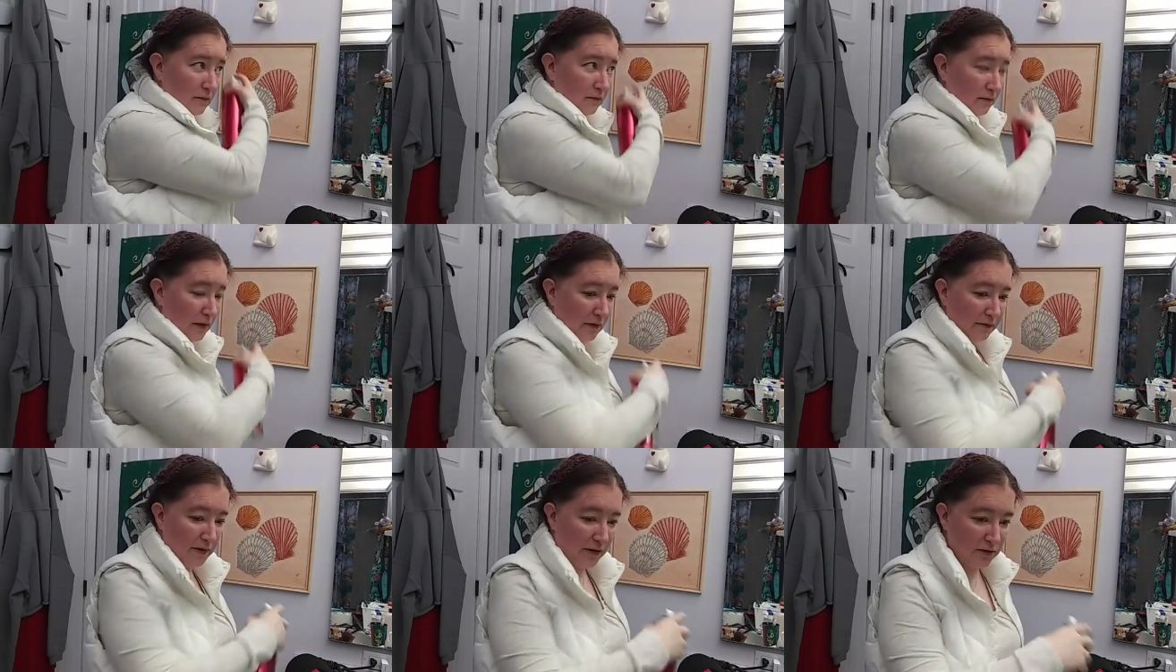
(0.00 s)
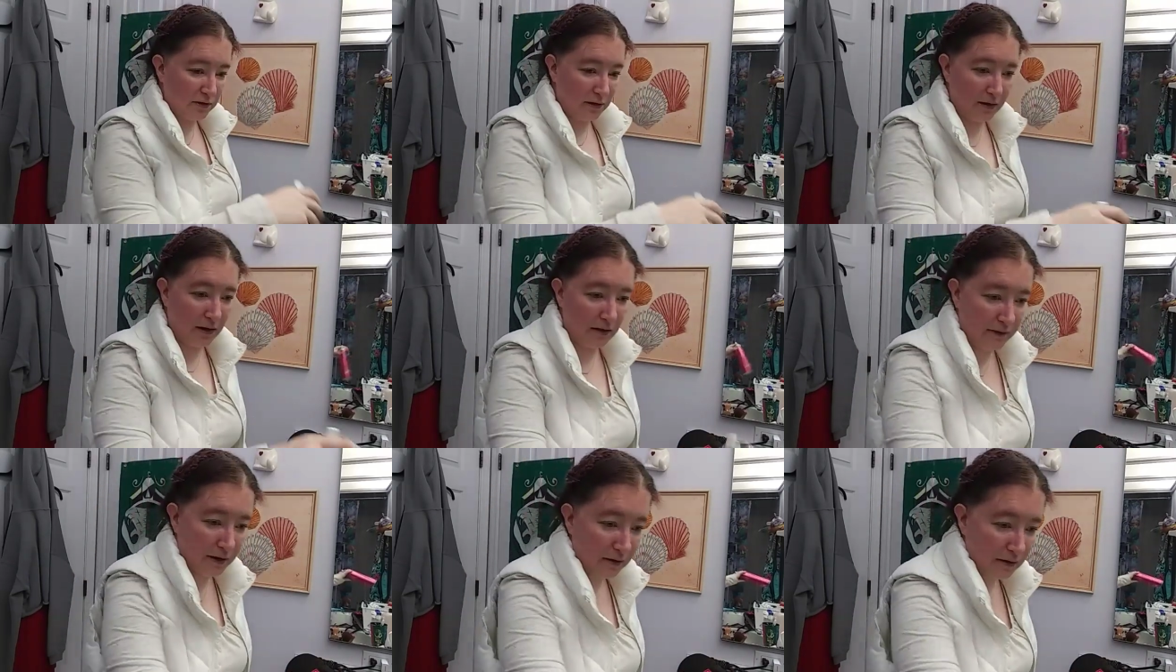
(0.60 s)
Whenever I use a
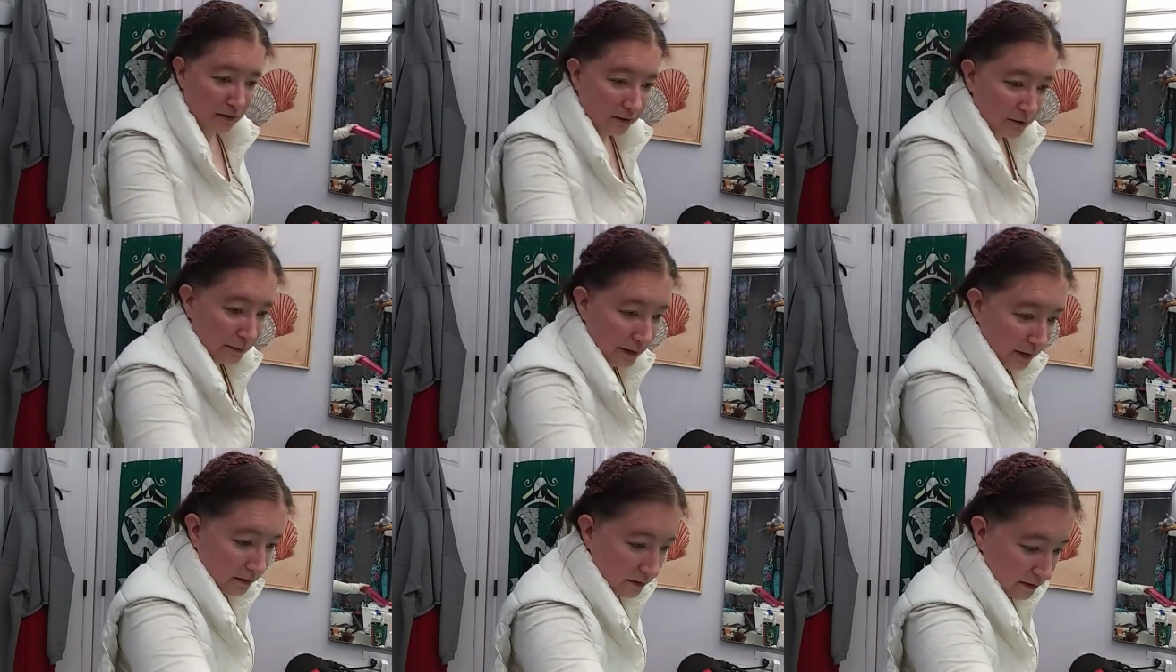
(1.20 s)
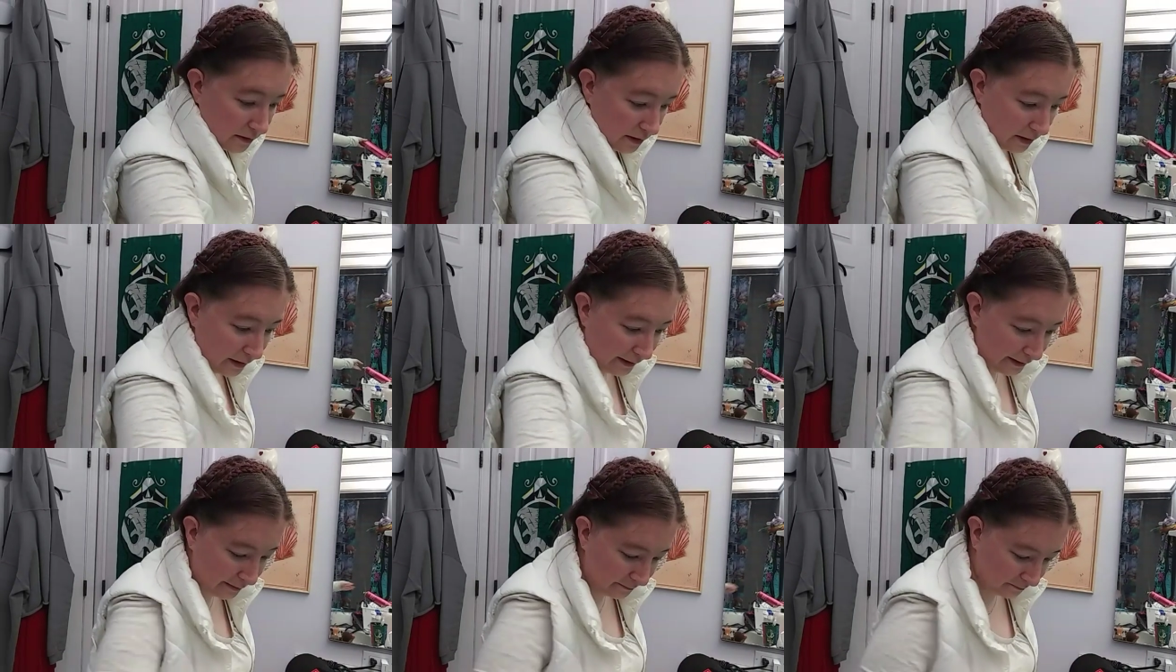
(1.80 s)
lot of it, I notice my hair does not
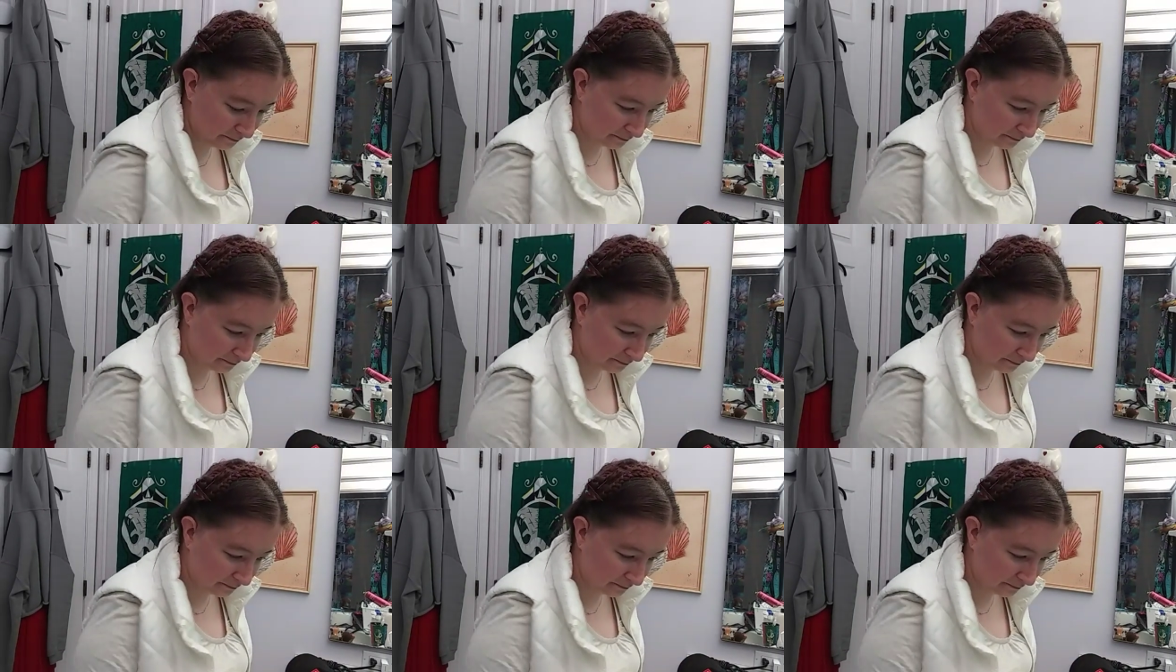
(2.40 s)
like it.